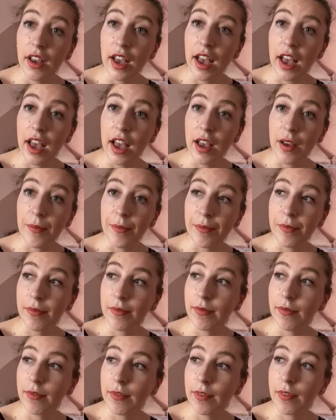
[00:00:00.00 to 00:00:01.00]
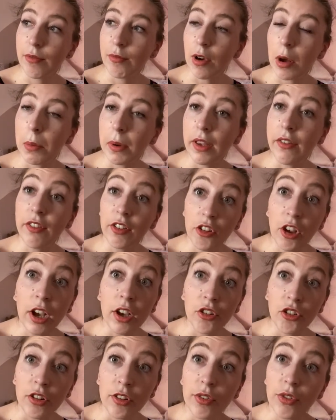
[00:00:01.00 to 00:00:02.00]
probably
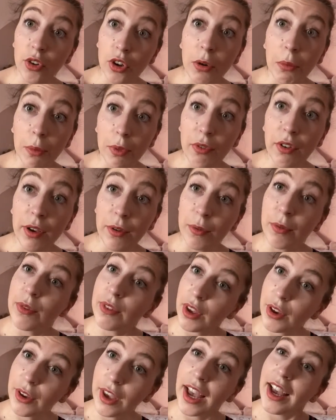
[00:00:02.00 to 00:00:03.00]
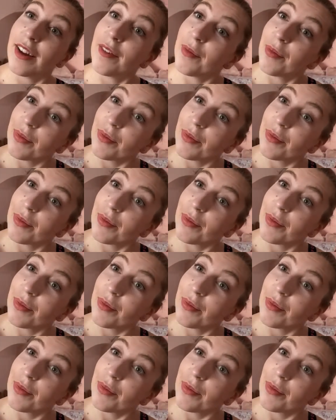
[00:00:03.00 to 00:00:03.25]
rejections to come through. So yeah,